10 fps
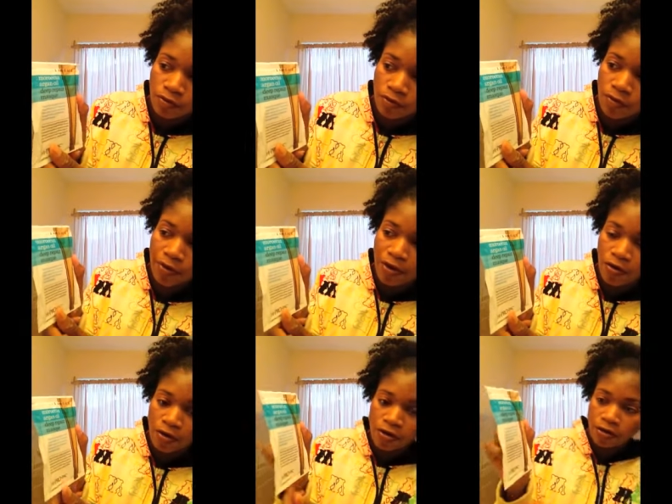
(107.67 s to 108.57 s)
or
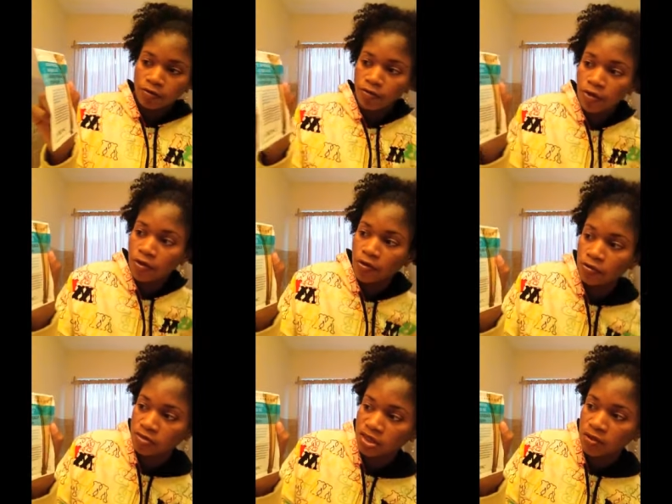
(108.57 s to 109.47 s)
Argan
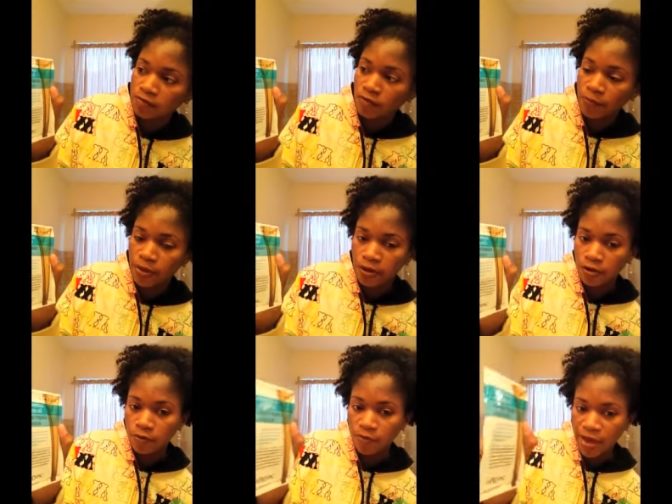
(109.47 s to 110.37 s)
Oil Deep
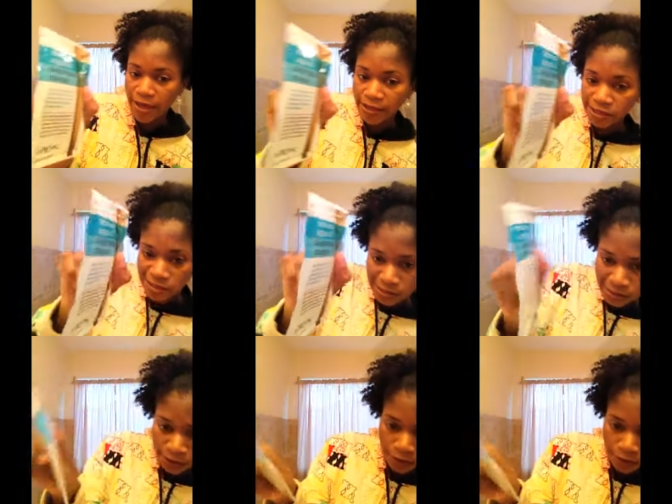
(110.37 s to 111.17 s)
Repair Mask.